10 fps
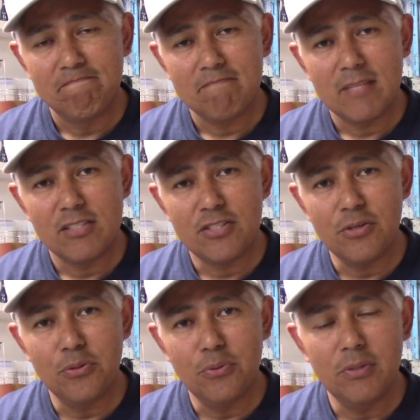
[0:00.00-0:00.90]

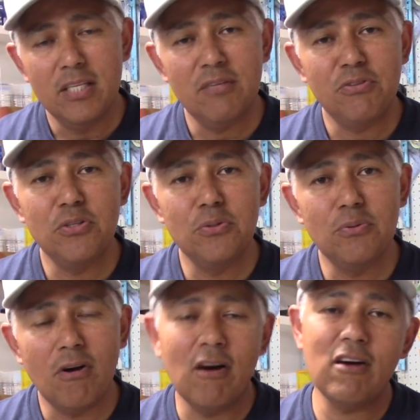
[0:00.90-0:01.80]
so if
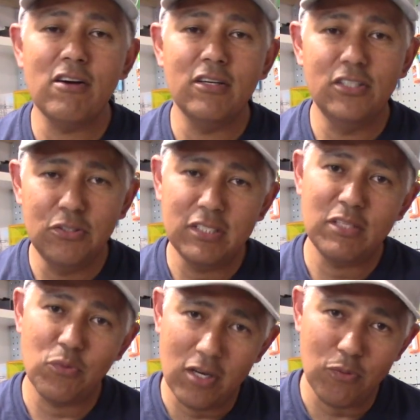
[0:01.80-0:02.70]
you are
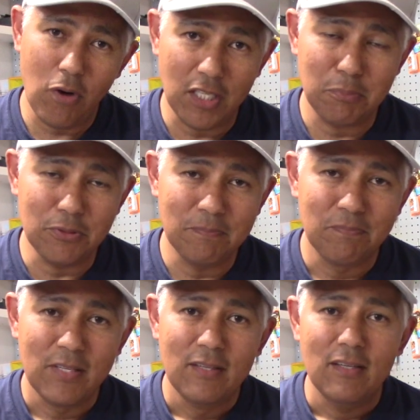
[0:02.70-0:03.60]
using water washable,
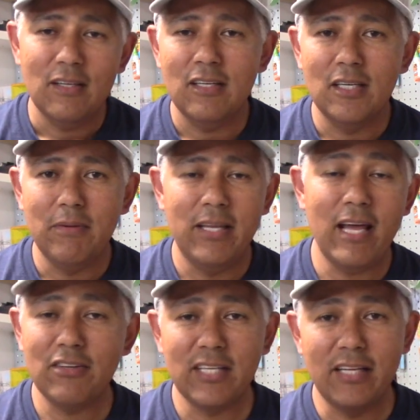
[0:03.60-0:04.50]
and
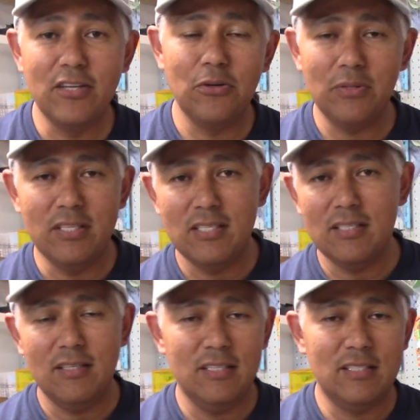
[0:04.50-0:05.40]
now that I know this,
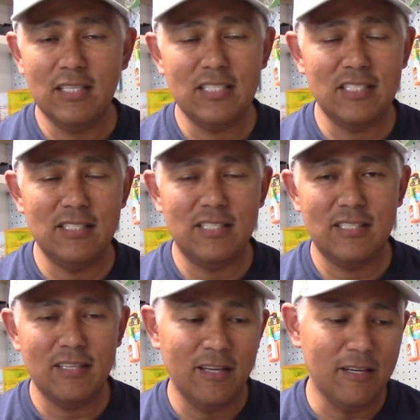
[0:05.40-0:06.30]
it
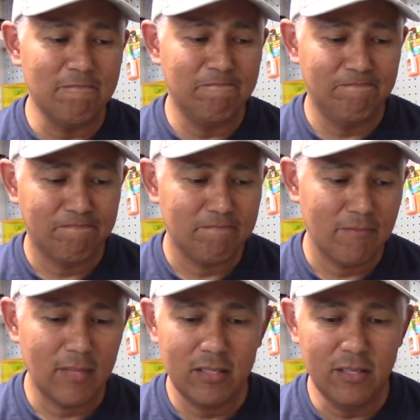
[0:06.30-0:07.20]
doesn't
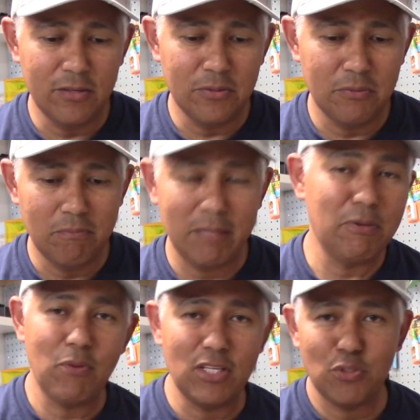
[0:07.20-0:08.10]
make
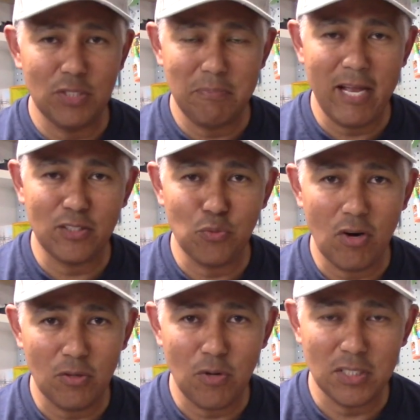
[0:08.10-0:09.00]
me want to switch back to
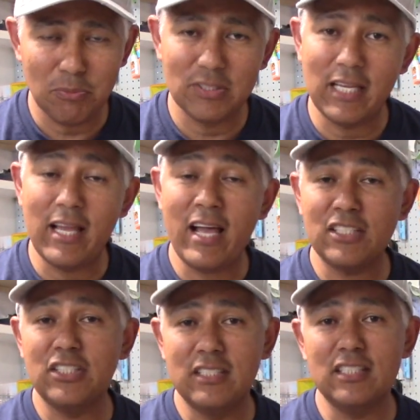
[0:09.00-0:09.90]
water washable, because I
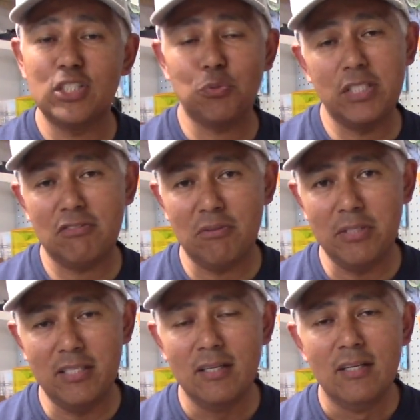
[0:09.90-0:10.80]
actually did switch from it